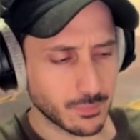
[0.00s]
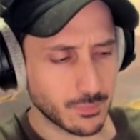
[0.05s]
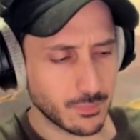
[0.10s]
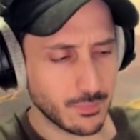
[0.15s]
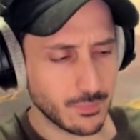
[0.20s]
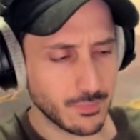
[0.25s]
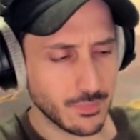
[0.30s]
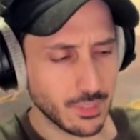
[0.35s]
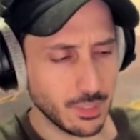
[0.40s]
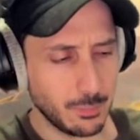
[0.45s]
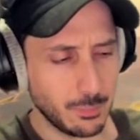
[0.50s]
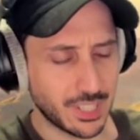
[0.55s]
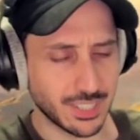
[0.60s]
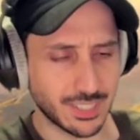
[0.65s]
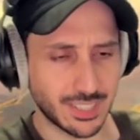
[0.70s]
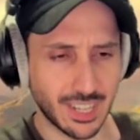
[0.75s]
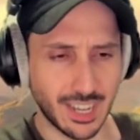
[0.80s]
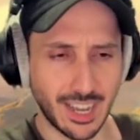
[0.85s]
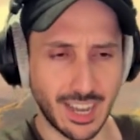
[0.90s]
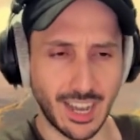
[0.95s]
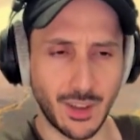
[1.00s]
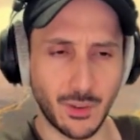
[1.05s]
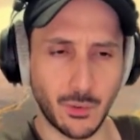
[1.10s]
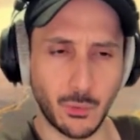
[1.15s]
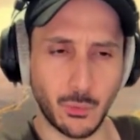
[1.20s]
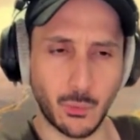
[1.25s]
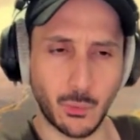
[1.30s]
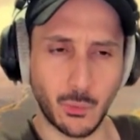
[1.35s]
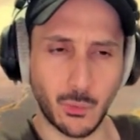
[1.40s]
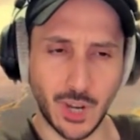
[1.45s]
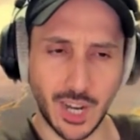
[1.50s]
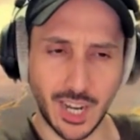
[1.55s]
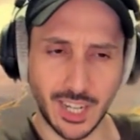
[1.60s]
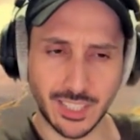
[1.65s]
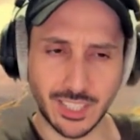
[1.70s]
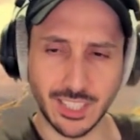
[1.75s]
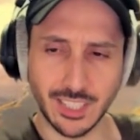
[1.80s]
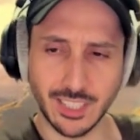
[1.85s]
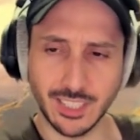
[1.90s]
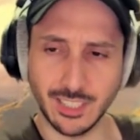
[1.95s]
Because
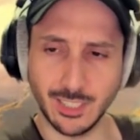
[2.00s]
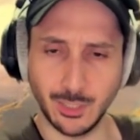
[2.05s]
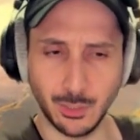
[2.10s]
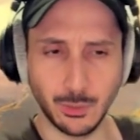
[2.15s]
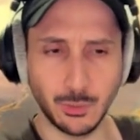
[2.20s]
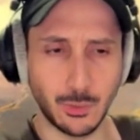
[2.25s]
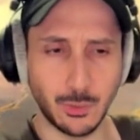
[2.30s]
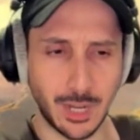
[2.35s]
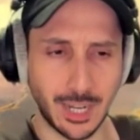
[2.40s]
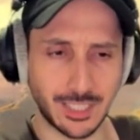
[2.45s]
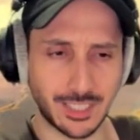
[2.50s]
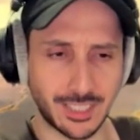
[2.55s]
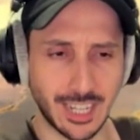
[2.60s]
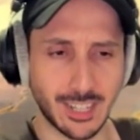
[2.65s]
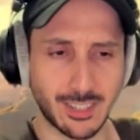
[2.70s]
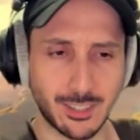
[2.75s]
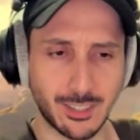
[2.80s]
watching you watch Death Note,